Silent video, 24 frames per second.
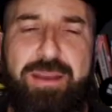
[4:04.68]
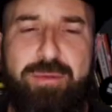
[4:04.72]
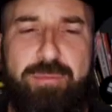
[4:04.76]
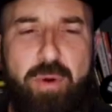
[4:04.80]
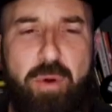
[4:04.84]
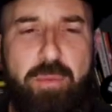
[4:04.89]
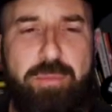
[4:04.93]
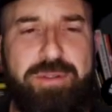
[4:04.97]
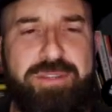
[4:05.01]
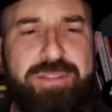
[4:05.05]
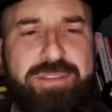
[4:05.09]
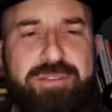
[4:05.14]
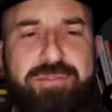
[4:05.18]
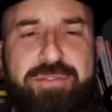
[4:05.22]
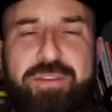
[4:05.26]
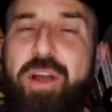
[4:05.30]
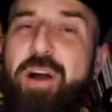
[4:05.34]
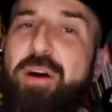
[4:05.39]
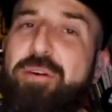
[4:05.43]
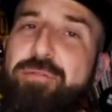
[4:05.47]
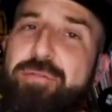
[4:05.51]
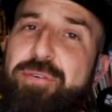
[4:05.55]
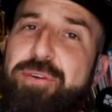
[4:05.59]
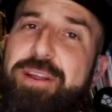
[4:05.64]
in moments of
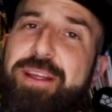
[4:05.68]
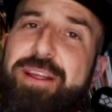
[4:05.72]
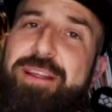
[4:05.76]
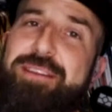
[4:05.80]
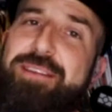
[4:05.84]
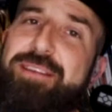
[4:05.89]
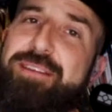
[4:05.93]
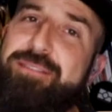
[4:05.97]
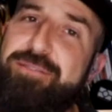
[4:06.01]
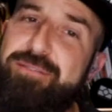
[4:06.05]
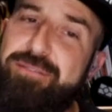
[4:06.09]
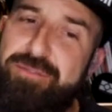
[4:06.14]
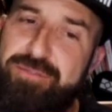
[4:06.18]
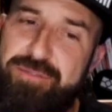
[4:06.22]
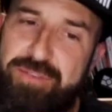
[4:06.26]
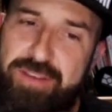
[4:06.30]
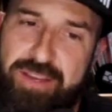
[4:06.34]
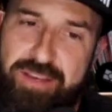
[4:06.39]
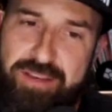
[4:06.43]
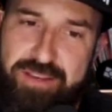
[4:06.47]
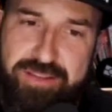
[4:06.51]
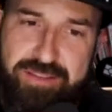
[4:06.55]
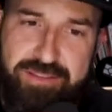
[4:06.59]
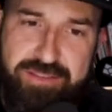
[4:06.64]
comfort and
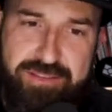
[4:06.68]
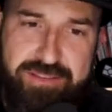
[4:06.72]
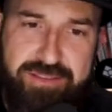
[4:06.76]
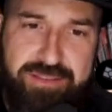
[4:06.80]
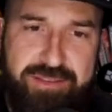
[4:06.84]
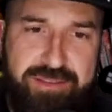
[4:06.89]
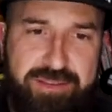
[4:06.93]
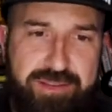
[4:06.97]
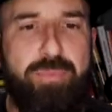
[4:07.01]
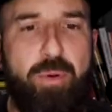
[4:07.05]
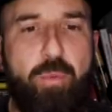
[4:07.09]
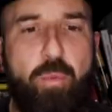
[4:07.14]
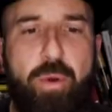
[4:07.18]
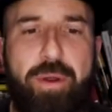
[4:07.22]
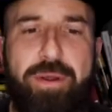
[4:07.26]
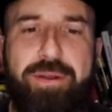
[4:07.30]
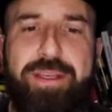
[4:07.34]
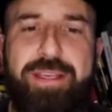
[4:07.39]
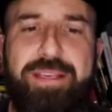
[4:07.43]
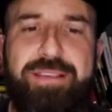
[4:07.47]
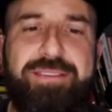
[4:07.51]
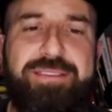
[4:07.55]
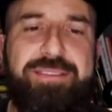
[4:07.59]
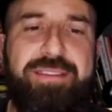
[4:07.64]
convenience, but where
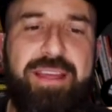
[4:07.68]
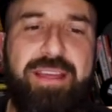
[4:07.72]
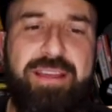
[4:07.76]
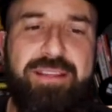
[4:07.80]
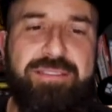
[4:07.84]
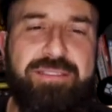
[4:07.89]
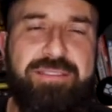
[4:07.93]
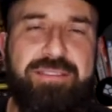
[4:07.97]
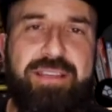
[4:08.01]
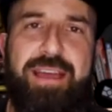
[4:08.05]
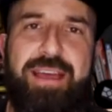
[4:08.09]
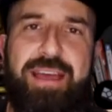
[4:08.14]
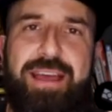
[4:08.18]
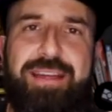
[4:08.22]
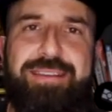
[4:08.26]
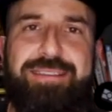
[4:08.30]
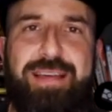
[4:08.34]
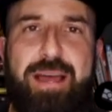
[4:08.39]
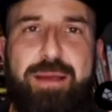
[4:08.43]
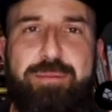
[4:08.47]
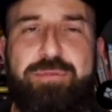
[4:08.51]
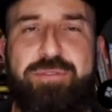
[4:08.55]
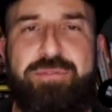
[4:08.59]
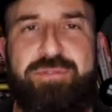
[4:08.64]
he stands at
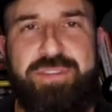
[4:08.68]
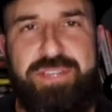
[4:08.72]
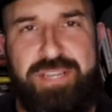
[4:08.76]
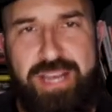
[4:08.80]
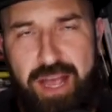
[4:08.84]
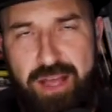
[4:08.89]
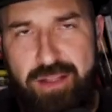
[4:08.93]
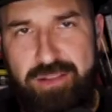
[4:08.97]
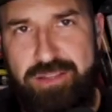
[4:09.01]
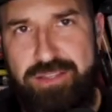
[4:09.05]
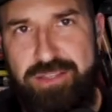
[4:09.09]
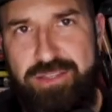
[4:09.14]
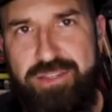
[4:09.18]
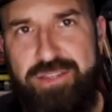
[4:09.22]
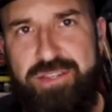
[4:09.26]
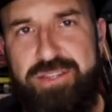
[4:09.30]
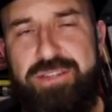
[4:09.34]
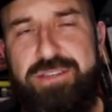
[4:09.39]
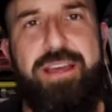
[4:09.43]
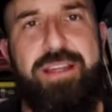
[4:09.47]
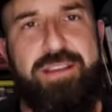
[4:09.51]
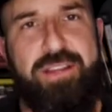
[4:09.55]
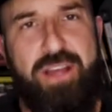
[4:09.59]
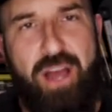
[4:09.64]
times of
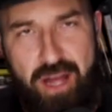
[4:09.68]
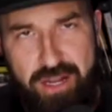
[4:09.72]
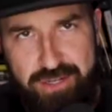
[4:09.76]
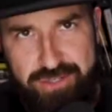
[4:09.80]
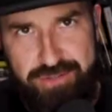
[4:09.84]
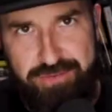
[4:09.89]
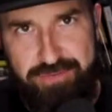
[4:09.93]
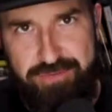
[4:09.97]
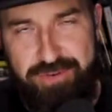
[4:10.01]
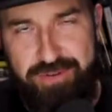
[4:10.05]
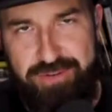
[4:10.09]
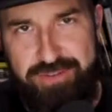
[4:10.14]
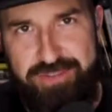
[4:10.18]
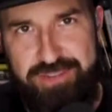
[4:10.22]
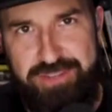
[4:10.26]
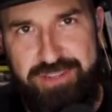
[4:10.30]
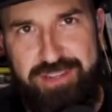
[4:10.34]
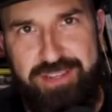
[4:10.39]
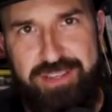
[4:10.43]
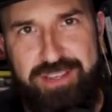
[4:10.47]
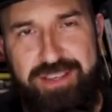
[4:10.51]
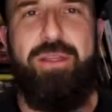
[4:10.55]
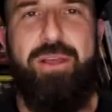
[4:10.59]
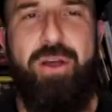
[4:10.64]
challenge and
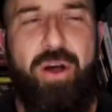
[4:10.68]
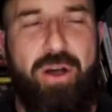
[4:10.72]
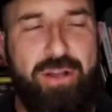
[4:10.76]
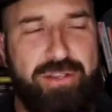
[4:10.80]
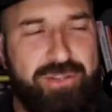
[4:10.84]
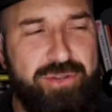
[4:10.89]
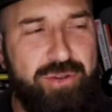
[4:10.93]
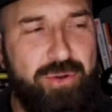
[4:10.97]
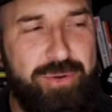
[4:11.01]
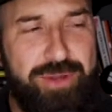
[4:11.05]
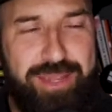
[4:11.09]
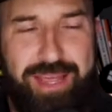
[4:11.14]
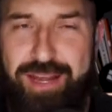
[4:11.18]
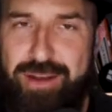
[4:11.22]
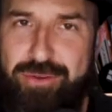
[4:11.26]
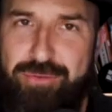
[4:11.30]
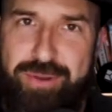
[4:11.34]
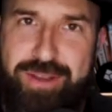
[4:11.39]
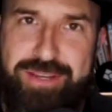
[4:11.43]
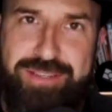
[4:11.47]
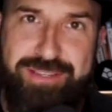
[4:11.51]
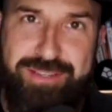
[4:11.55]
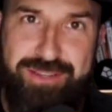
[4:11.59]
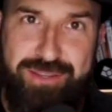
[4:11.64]
controversy. Also, getting
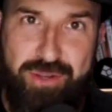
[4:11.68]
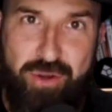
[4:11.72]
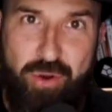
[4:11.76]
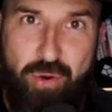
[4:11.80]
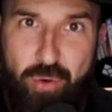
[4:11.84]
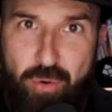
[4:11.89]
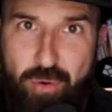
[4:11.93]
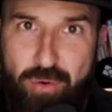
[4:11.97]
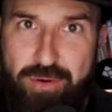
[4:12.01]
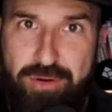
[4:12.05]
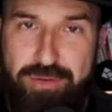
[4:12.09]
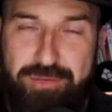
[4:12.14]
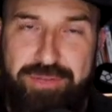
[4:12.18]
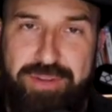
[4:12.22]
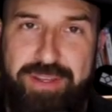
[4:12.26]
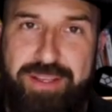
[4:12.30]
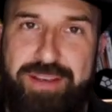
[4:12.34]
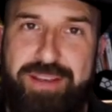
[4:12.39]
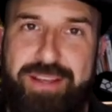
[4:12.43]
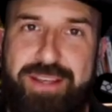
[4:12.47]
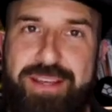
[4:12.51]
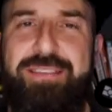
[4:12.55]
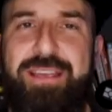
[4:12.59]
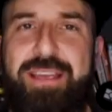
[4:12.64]
right to the core of
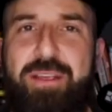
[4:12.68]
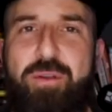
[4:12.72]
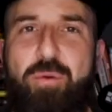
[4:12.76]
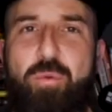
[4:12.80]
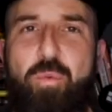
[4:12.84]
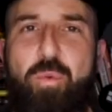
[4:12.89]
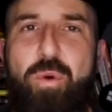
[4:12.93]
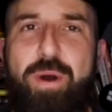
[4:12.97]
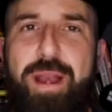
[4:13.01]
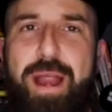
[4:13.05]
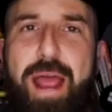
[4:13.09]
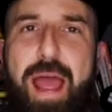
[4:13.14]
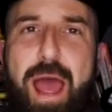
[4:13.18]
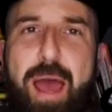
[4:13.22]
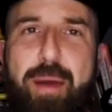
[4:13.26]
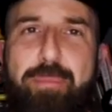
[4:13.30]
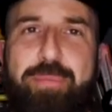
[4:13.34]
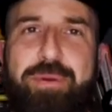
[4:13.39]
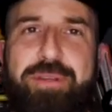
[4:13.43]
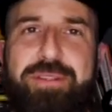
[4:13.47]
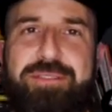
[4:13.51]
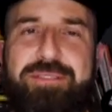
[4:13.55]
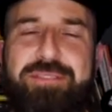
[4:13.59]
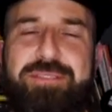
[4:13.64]
it, saying what
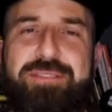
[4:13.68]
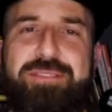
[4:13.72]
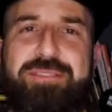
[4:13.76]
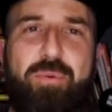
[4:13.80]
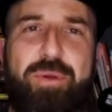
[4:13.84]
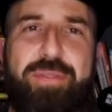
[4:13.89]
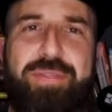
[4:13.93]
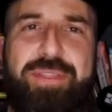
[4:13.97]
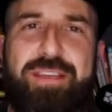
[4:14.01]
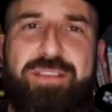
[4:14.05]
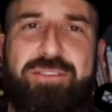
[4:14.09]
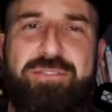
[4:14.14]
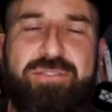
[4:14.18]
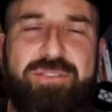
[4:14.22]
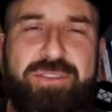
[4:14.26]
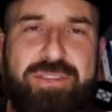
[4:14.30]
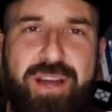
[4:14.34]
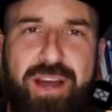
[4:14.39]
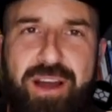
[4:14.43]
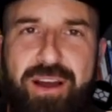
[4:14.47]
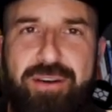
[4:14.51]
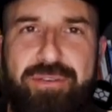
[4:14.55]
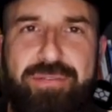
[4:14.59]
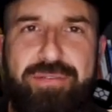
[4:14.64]
happens when things are
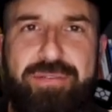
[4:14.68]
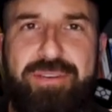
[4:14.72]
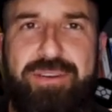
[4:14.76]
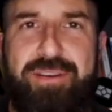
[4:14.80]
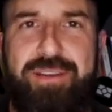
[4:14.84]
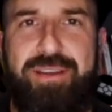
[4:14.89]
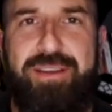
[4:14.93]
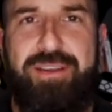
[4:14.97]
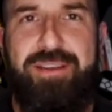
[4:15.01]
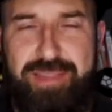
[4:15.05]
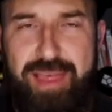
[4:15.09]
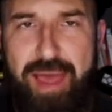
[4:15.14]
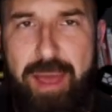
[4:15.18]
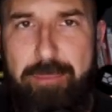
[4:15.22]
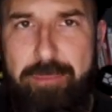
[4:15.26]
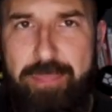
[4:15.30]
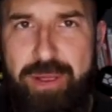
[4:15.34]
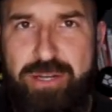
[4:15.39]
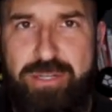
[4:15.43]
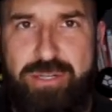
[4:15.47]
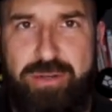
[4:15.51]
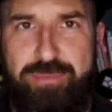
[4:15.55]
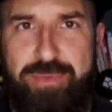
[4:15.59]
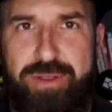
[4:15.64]
tough. That
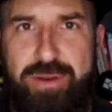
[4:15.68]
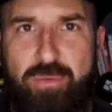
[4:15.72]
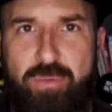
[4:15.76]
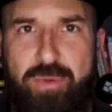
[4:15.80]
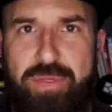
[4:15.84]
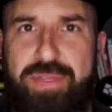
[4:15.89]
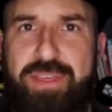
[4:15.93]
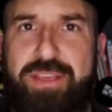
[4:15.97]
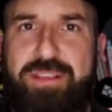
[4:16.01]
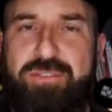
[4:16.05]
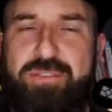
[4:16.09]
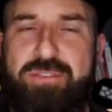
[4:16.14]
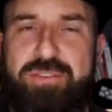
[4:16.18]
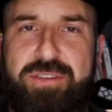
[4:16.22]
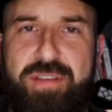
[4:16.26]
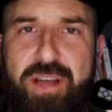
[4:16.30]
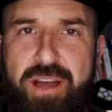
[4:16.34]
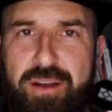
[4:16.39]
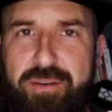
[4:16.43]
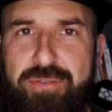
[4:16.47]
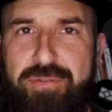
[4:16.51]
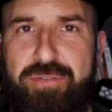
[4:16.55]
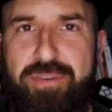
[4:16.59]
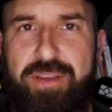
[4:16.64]
measurement, when things are
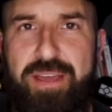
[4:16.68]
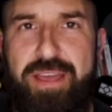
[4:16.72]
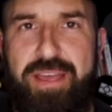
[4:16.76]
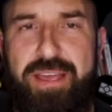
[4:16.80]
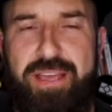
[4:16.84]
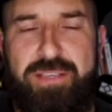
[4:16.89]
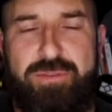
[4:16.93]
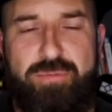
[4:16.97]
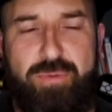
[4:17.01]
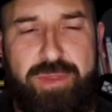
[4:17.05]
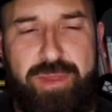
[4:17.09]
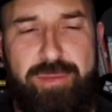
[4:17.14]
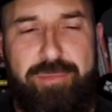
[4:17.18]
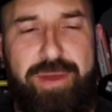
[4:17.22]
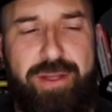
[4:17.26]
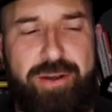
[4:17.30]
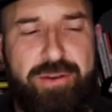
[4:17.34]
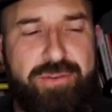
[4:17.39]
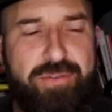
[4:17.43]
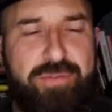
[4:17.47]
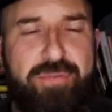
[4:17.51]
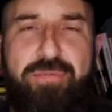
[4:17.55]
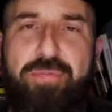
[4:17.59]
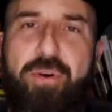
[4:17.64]
tough, is one that
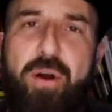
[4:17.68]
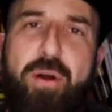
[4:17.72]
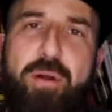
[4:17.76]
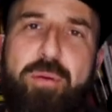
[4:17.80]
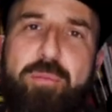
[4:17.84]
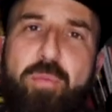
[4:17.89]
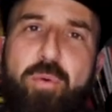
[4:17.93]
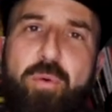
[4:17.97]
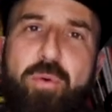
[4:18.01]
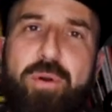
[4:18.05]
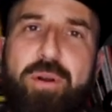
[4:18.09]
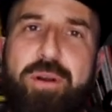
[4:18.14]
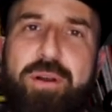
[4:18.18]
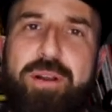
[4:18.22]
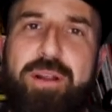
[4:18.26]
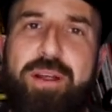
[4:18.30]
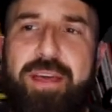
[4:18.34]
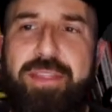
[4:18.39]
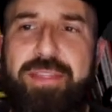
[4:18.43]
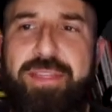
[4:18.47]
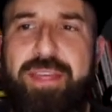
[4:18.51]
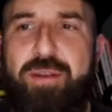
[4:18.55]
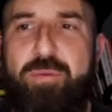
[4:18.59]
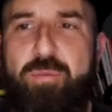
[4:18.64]
matters far more
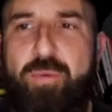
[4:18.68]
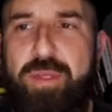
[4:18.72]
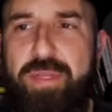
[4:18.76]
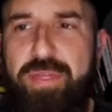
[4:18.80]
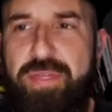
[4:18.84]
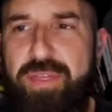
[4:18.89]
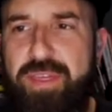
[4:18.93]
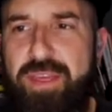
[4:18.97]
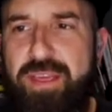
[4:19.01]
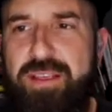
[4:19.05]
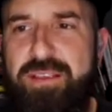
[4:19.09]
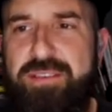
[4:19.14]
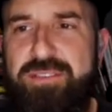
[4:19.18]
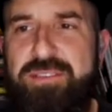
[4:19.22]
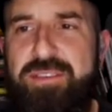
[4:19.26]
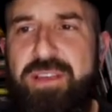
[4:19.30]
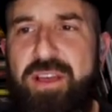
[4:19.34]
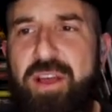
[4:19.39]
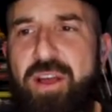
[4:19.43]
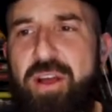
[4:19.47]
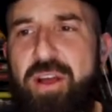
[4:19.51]
than when things